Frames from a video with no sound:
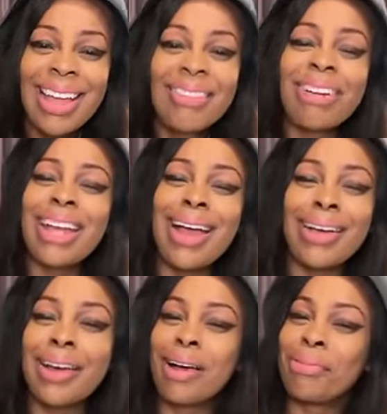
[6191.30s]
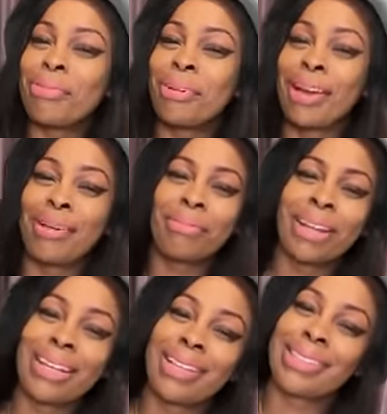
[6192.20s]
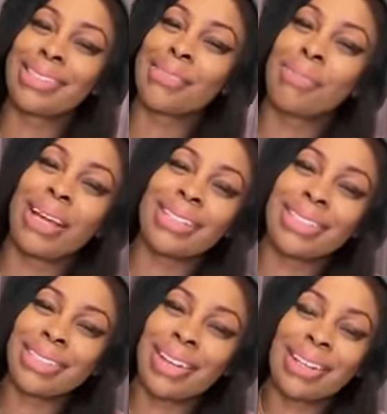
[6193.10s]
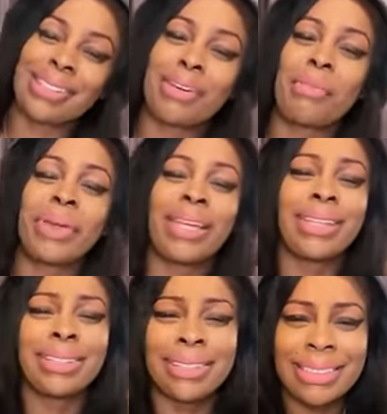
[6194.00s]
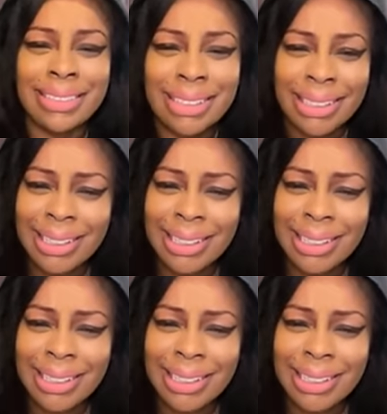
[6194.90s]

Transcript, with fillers: Where y'all come from with these questions on beans?